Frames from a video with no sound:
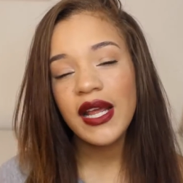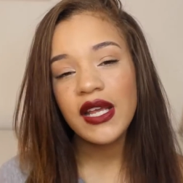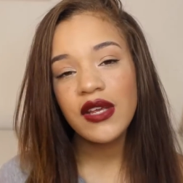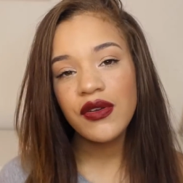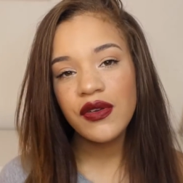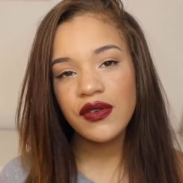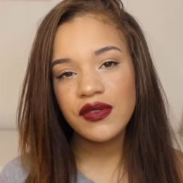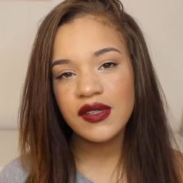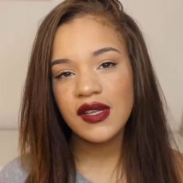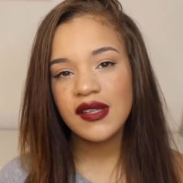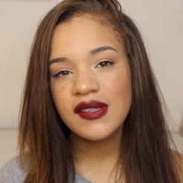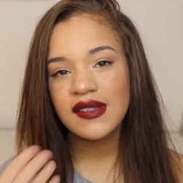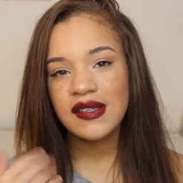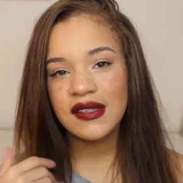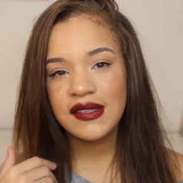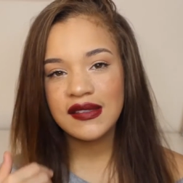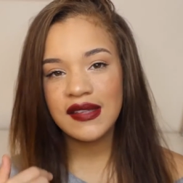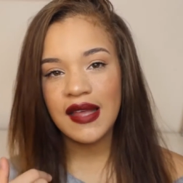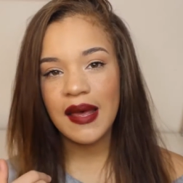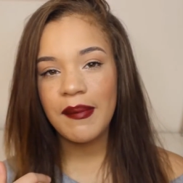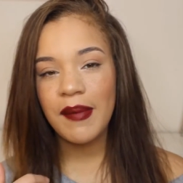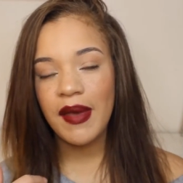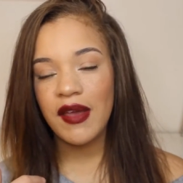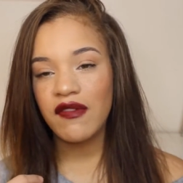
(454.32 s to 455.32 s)
I used to
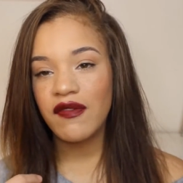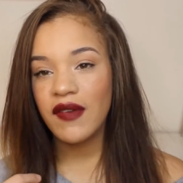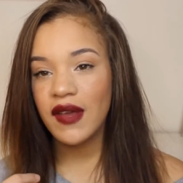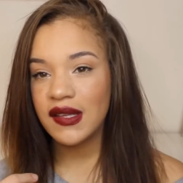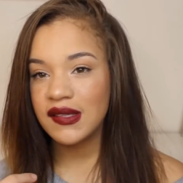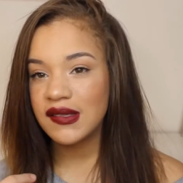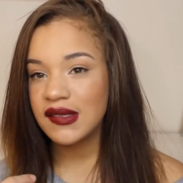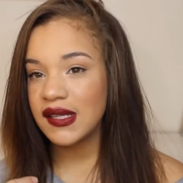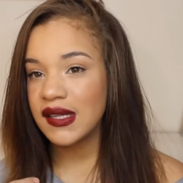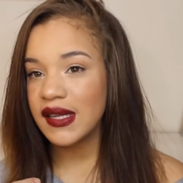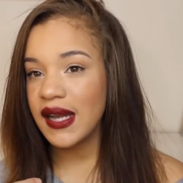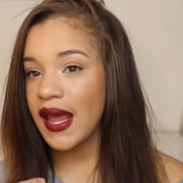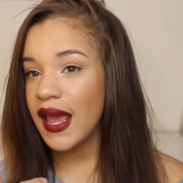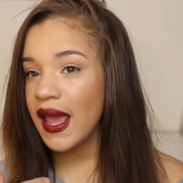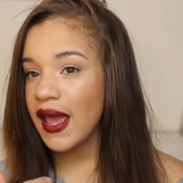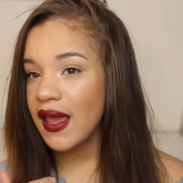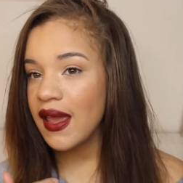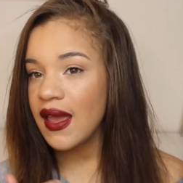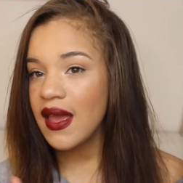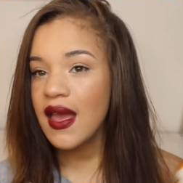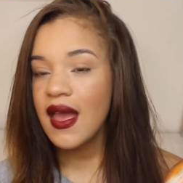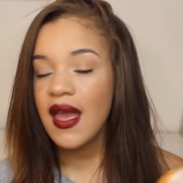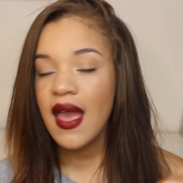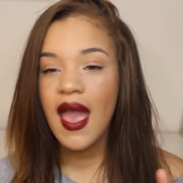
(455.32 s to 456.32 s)
set my face
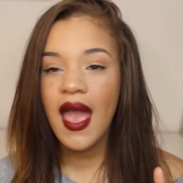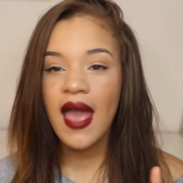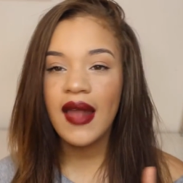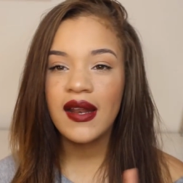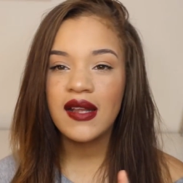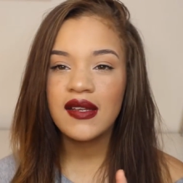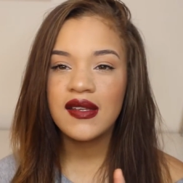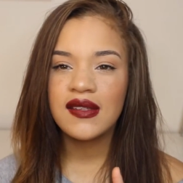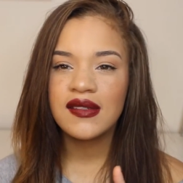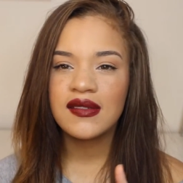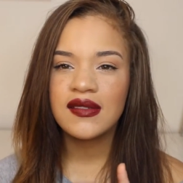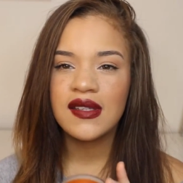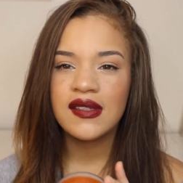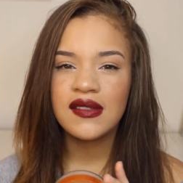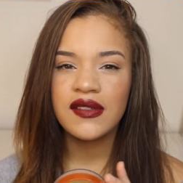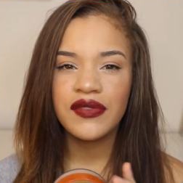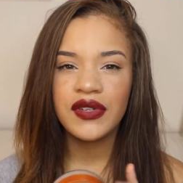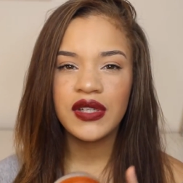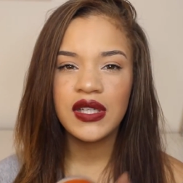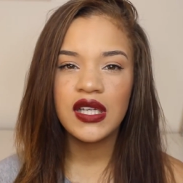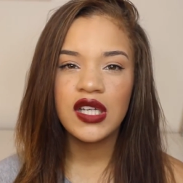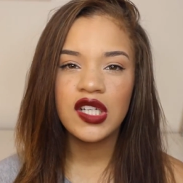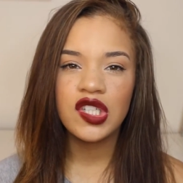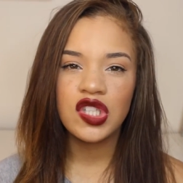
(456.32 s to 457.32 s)
today, and it just does a
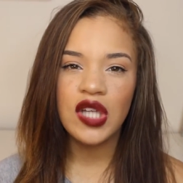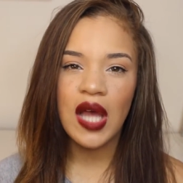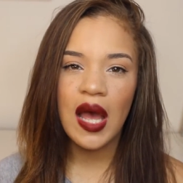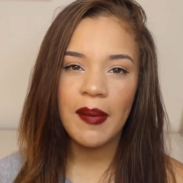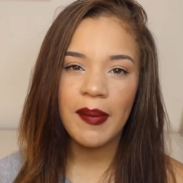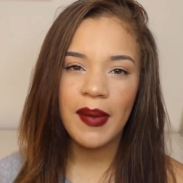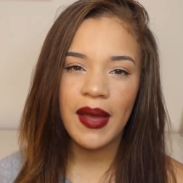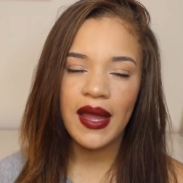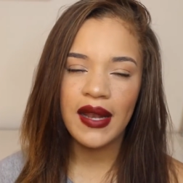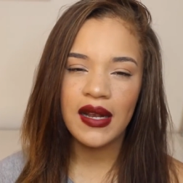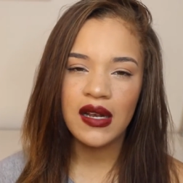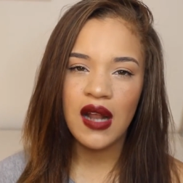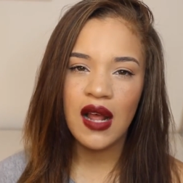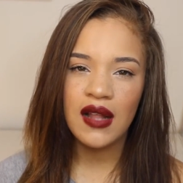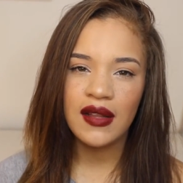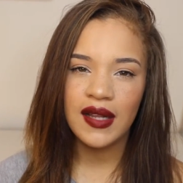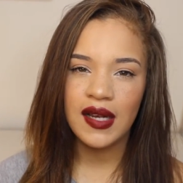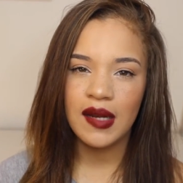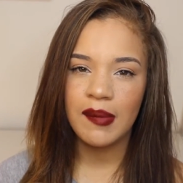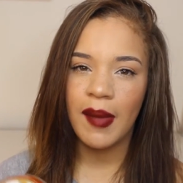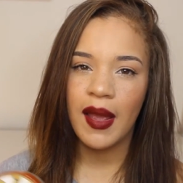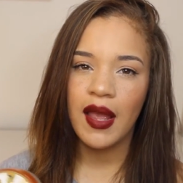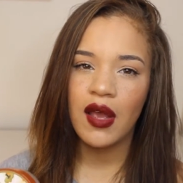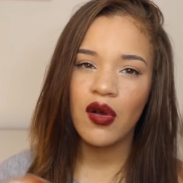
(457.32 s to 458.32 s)
really good job at not
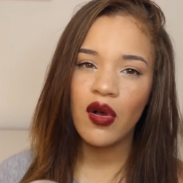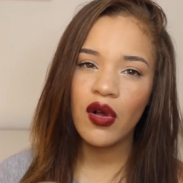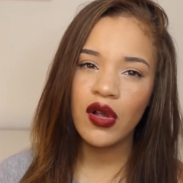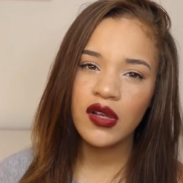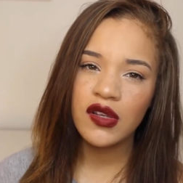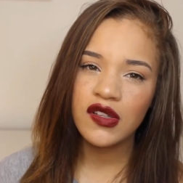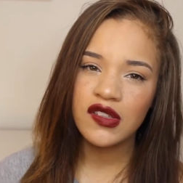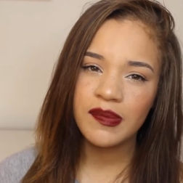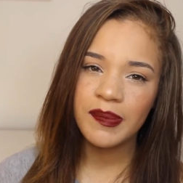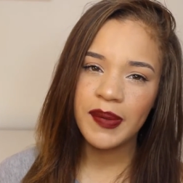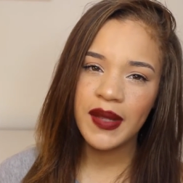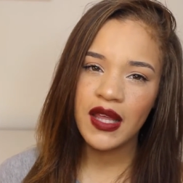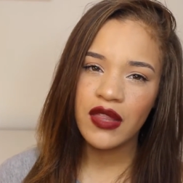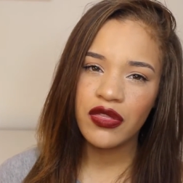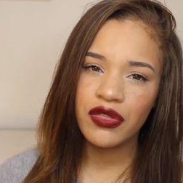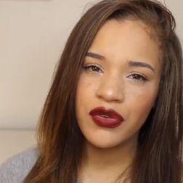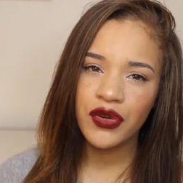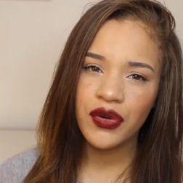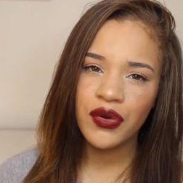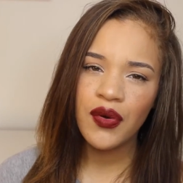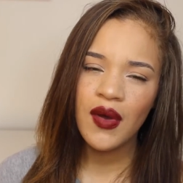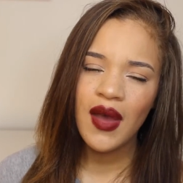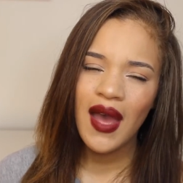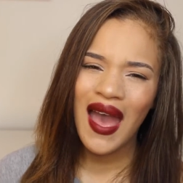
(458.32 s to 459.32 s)
letting my oils peek
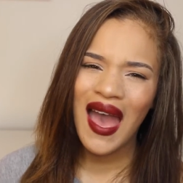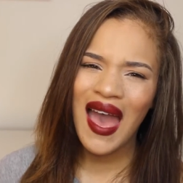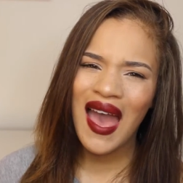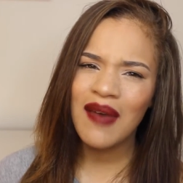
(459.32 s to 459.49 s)
through.